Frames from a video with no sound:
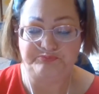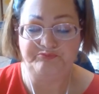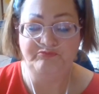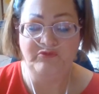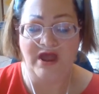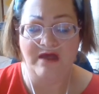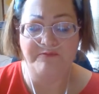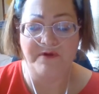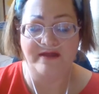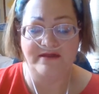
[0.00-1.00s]
I find
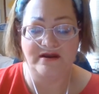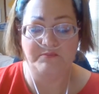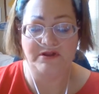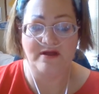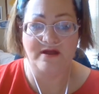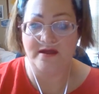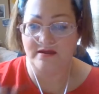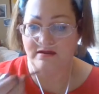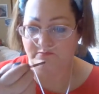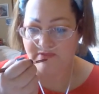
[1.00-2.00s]
that applying
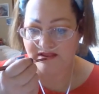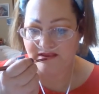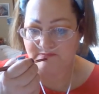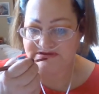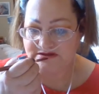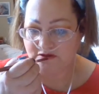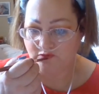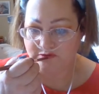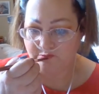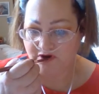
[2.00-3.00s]
my lipstick with a
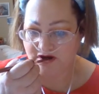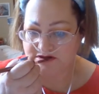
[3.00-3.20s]
brush